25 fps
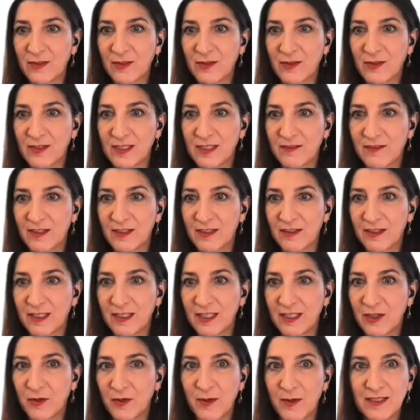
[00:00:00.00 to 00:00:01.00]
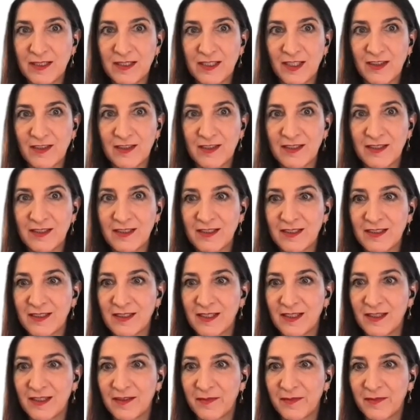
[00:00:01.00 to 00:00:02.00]
to see if there are any
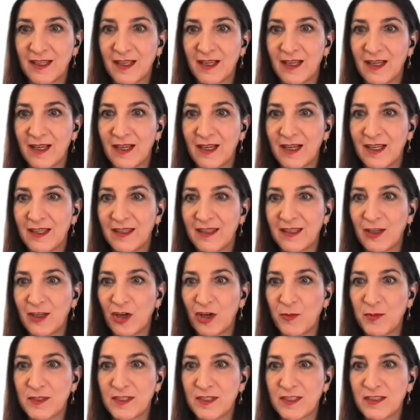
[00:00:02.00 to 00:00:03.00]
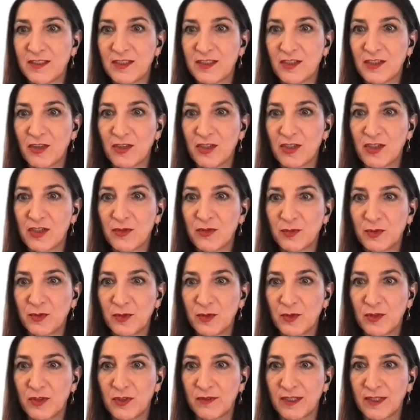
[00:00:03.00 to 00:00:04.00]
questions. The opposite is not
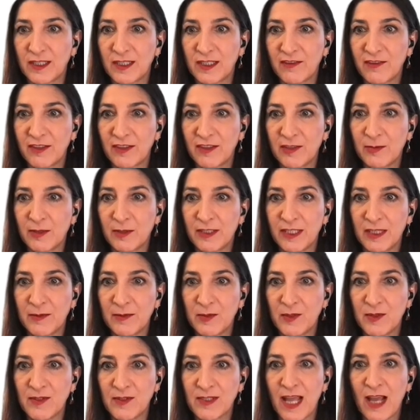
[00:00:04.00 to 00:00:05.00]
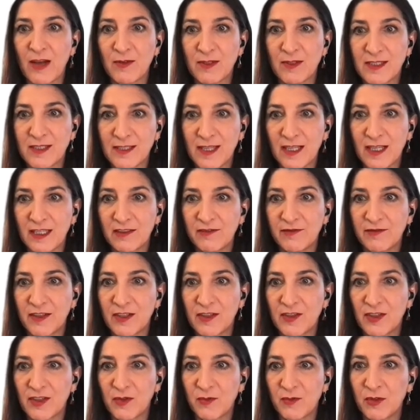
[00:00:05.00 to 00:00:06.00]
true, correct? A variable name used outside a
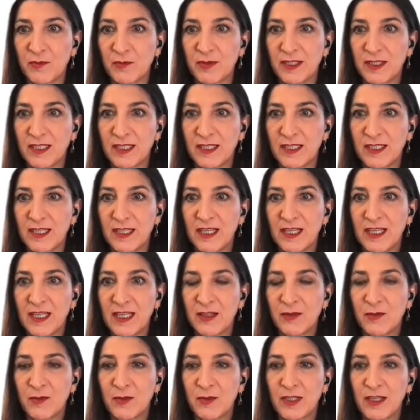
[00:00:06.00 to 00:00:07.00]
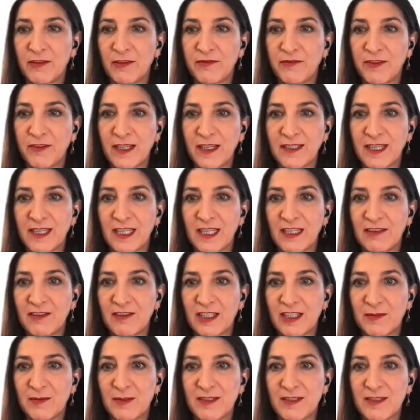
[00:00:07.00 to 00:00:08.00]
function would affect any
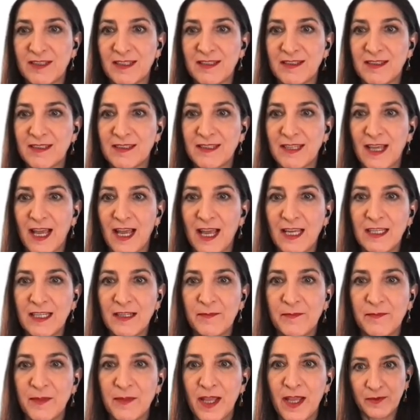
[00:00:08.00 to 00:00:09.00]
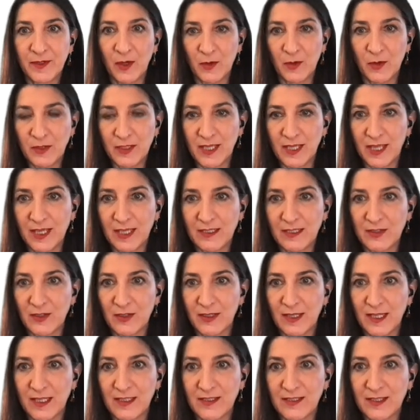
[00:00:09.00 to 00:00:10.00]
variables inside. Okay, so
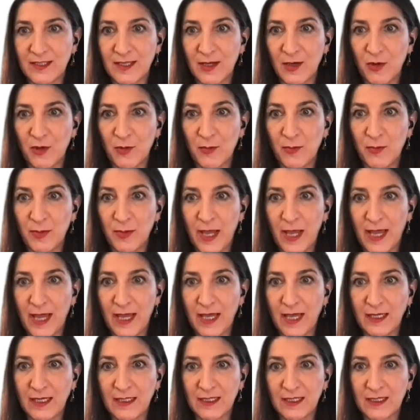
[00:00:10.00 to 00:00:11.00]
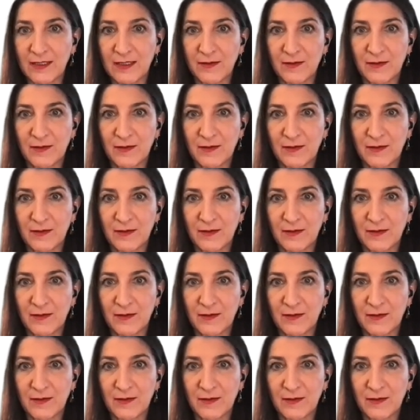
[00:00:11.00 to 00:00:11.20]
let's go back